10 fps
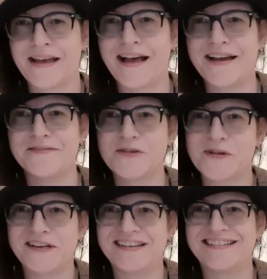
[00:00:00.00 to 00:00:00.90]
Hi
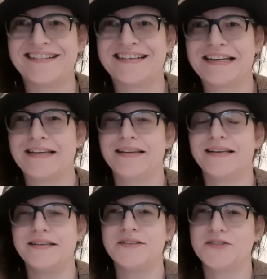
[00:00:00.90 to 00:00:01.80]
everyone, it
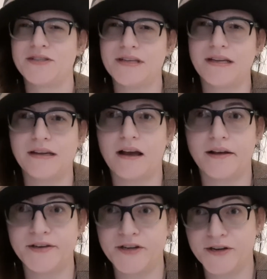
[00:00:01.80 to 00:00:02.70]
is the
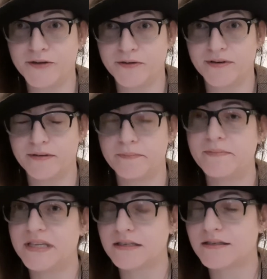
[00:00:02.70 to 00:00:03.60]
unknown
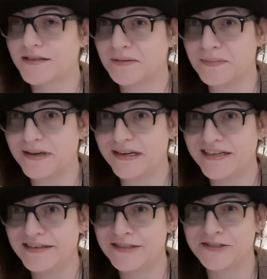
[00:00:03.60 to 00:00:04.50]
Miss
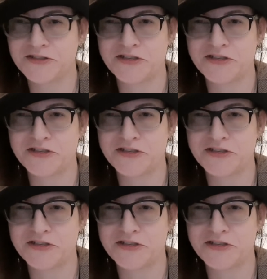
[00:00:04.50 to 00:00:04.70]
Somebody,